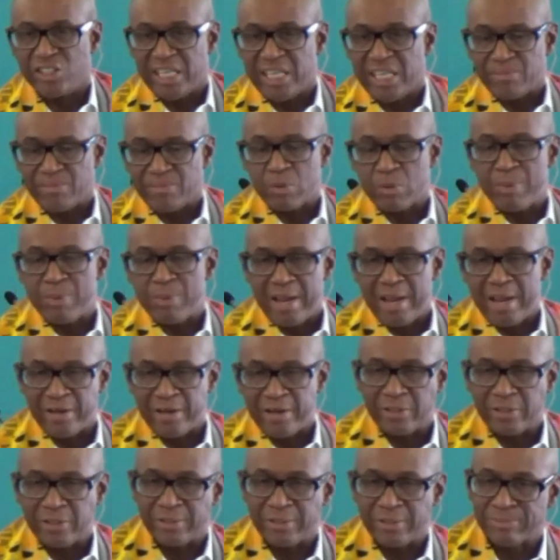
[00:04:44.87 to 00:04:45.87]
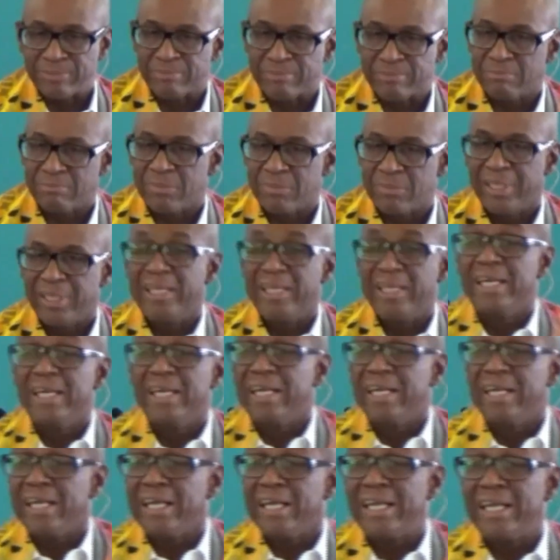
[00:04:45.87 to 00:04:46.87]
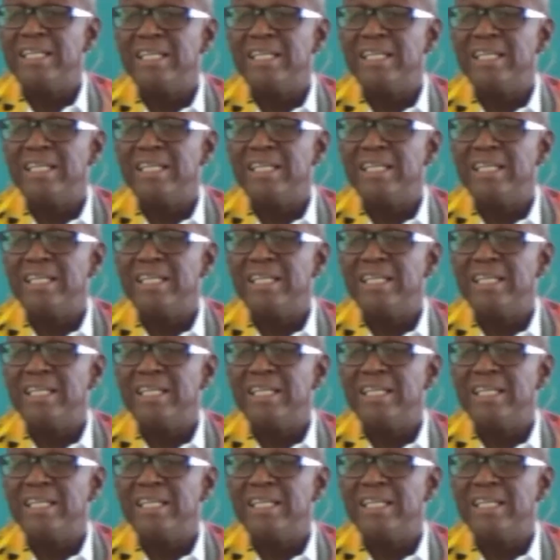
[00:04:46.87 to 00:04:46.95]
prepared. Easy